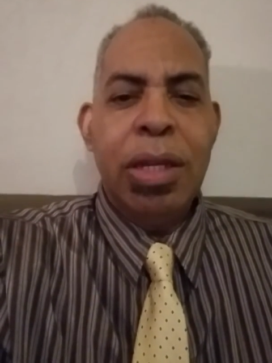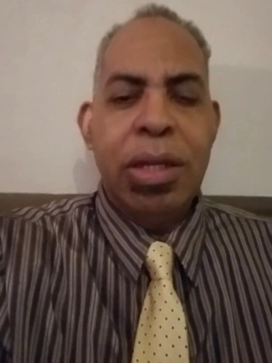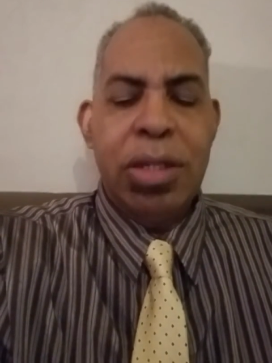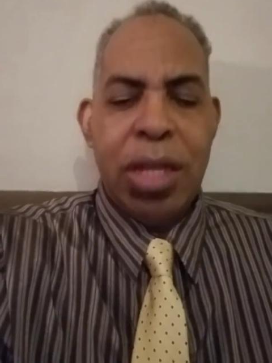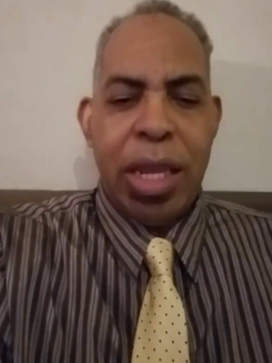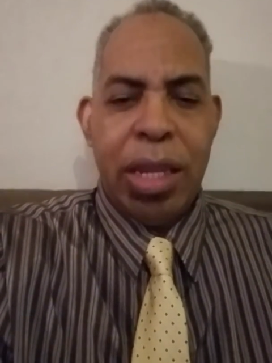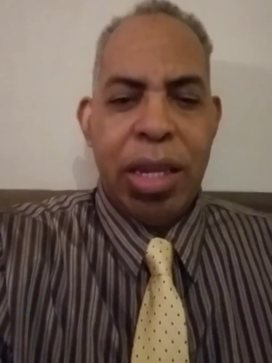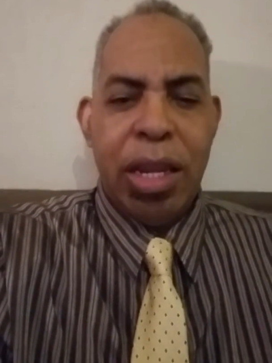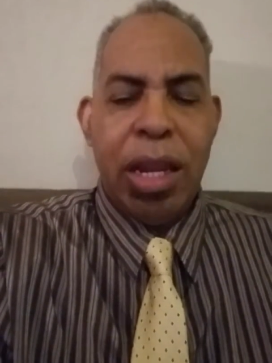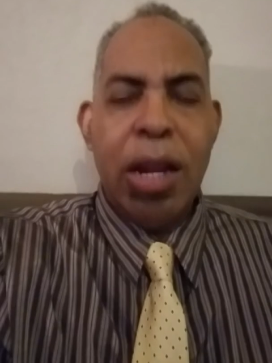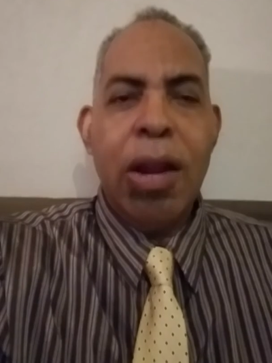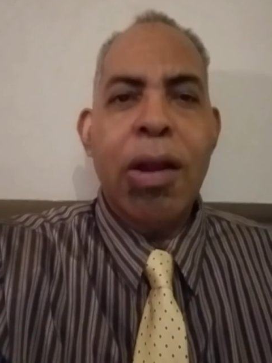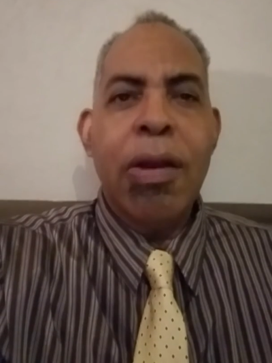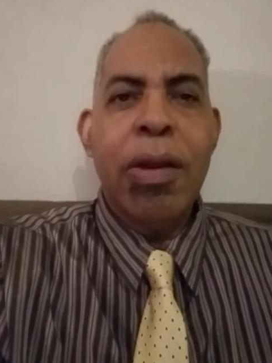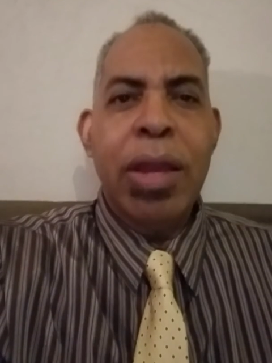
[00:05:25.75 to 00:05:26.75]
Take
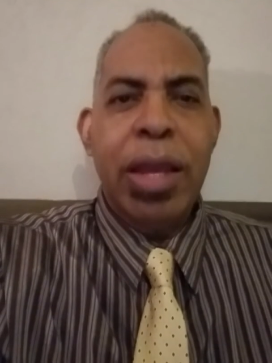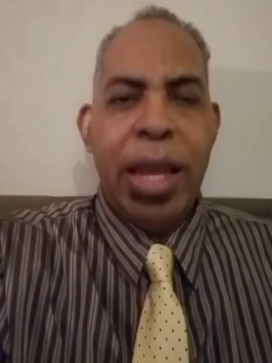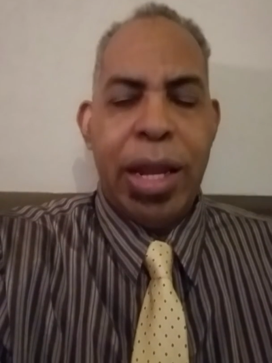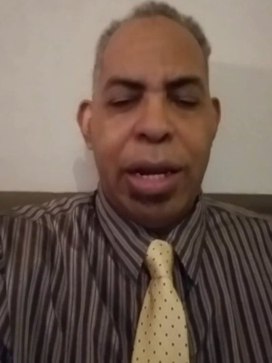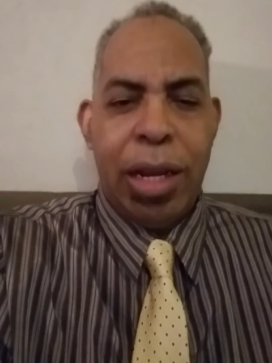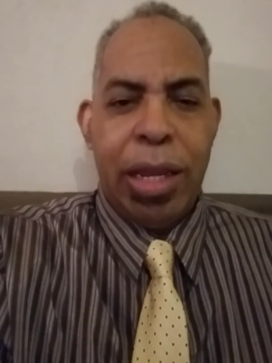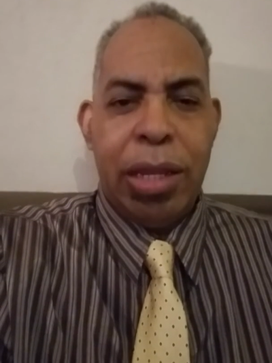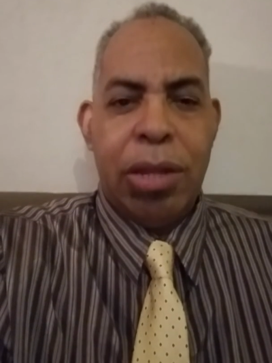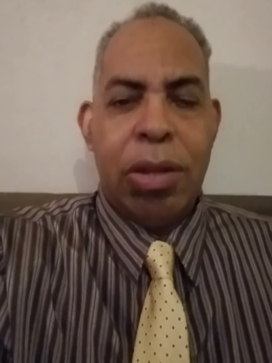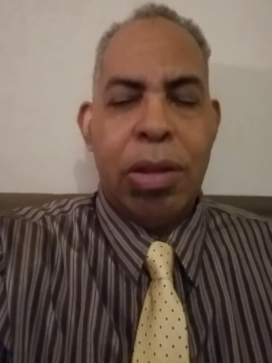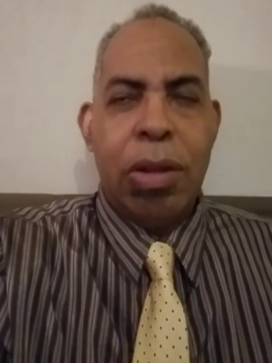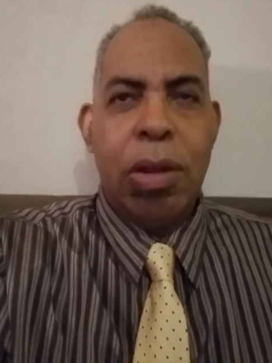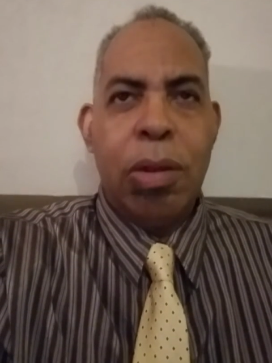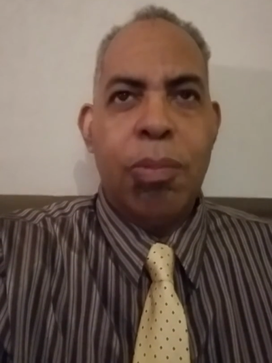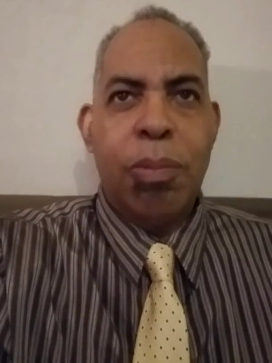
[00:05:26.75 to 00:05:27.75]
care, and like
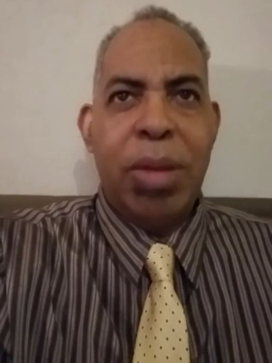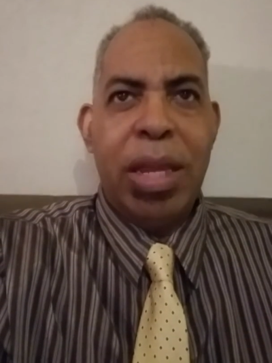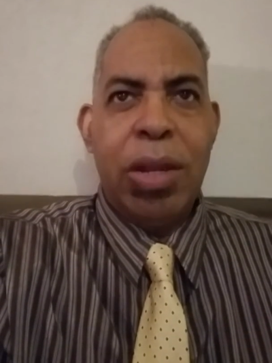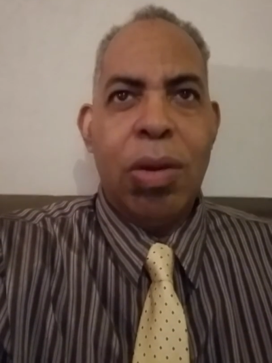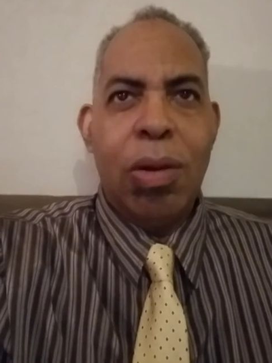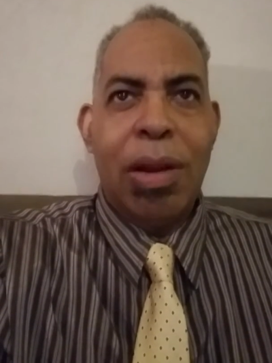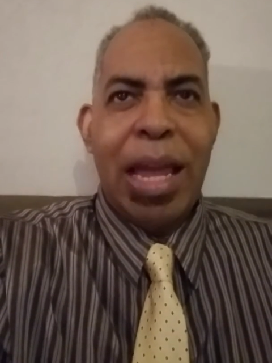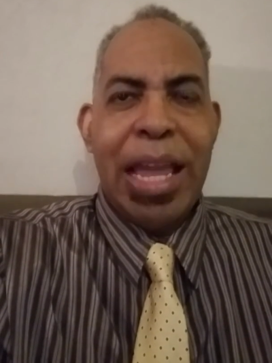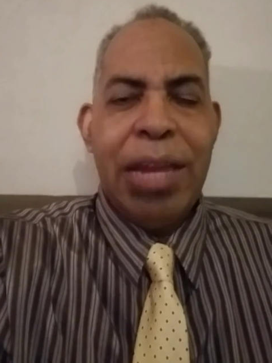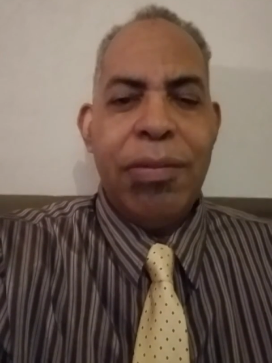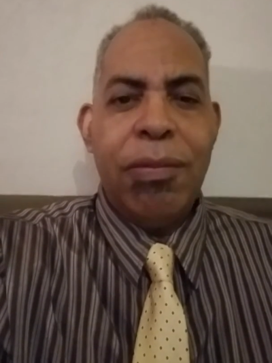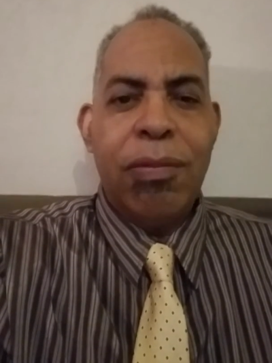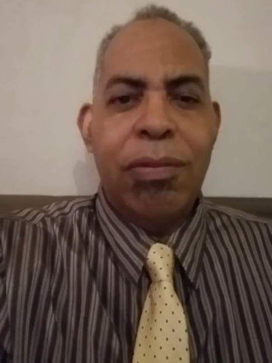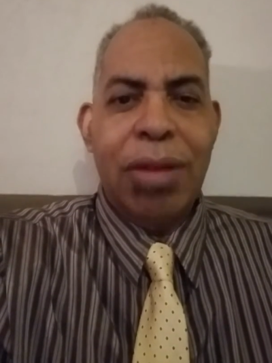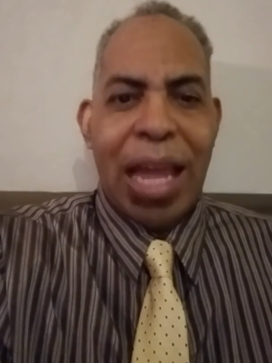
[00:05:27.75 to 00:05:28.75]
you, may your light,
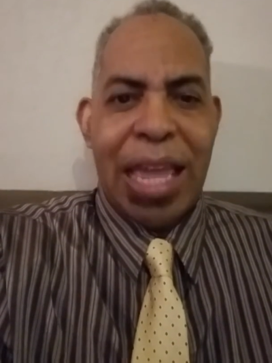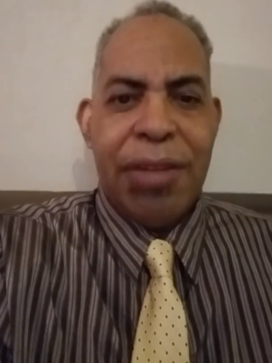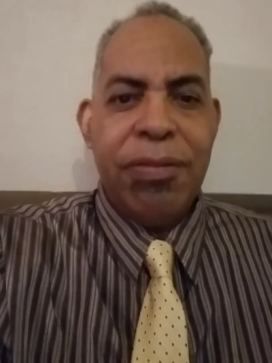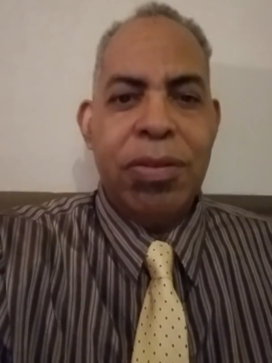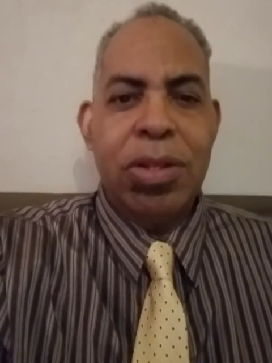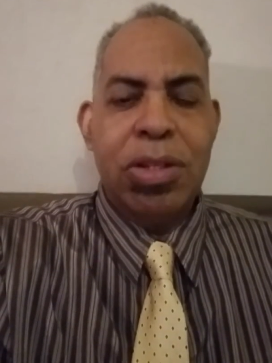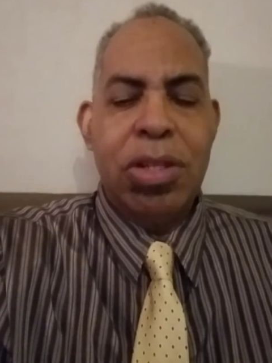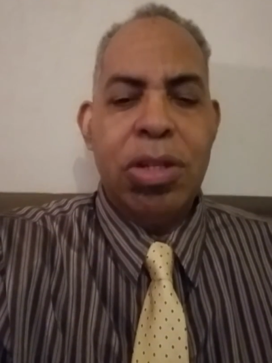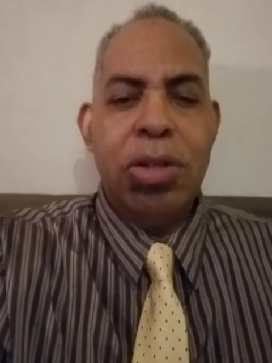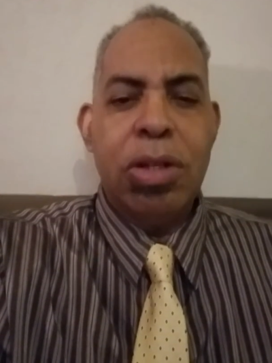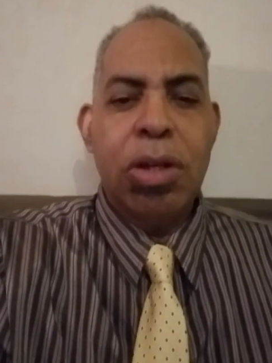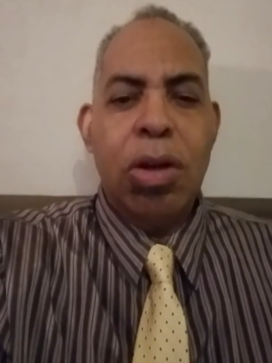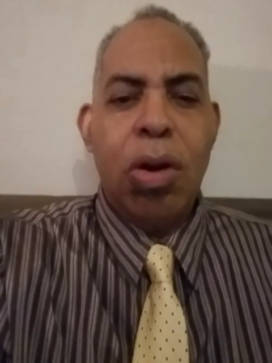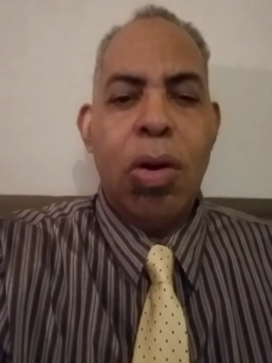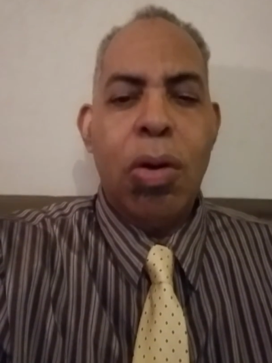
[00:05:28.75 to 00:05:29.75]
life continue to
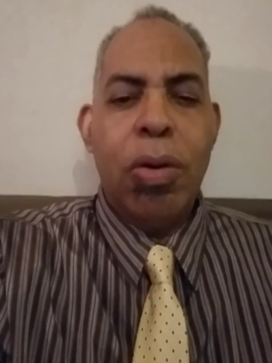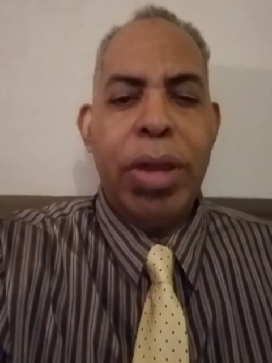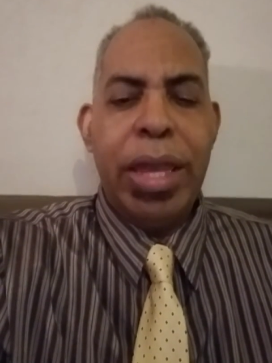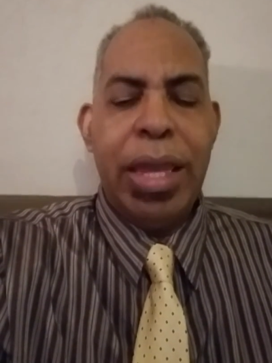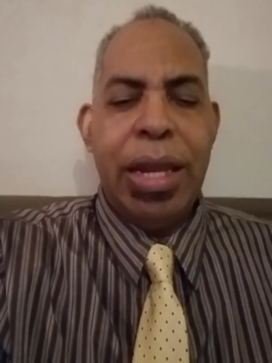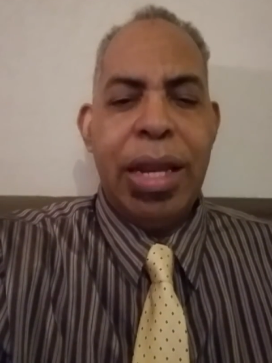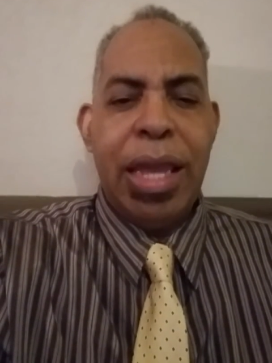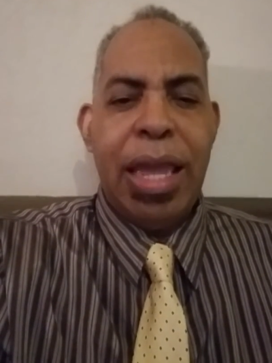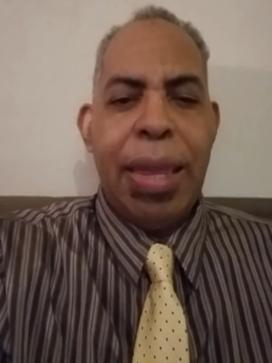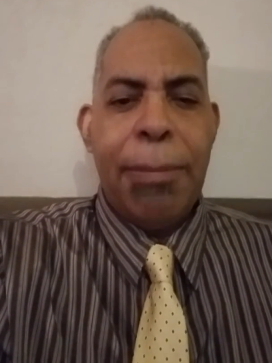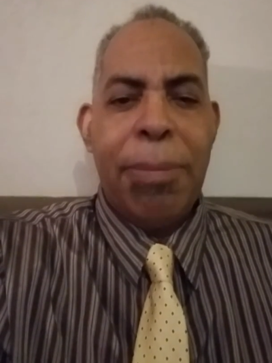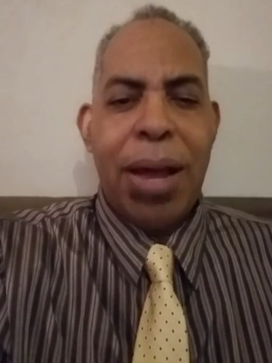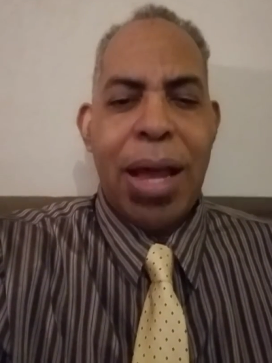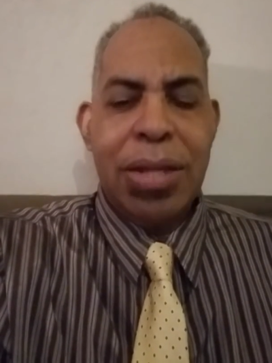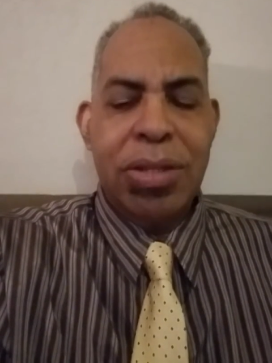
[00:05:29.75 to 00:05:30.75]
go in a
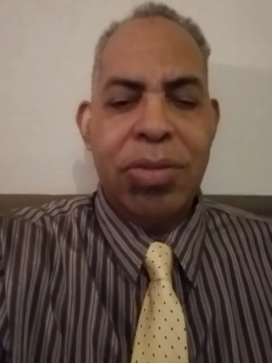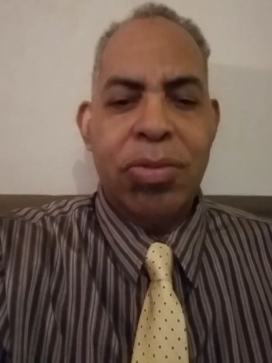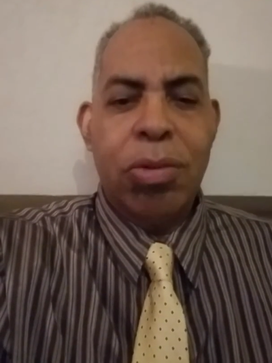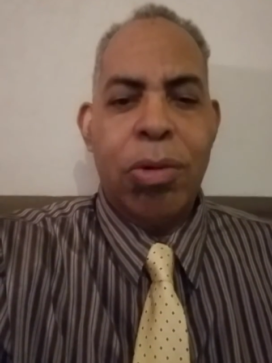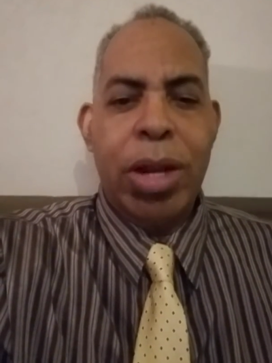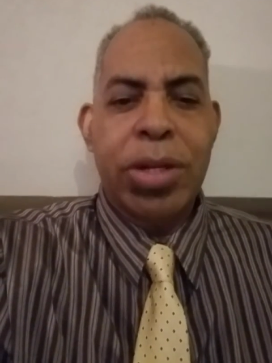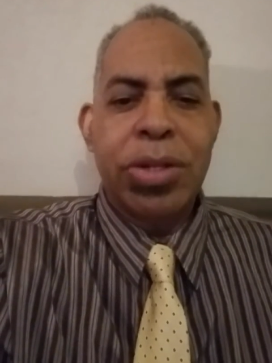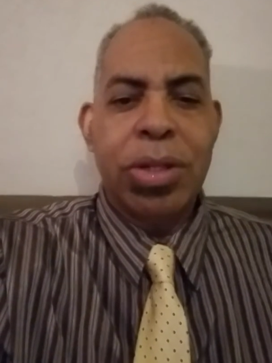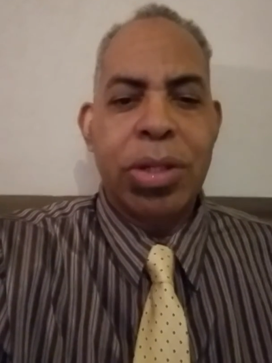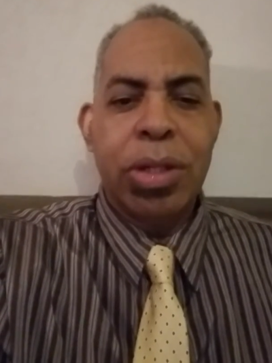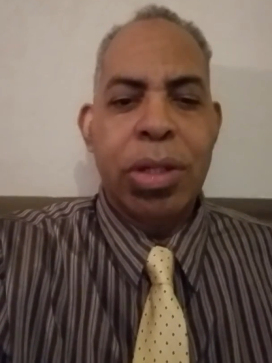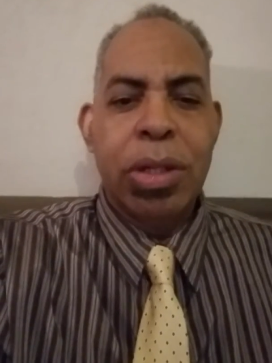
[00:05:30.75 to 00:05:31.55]
positive direction.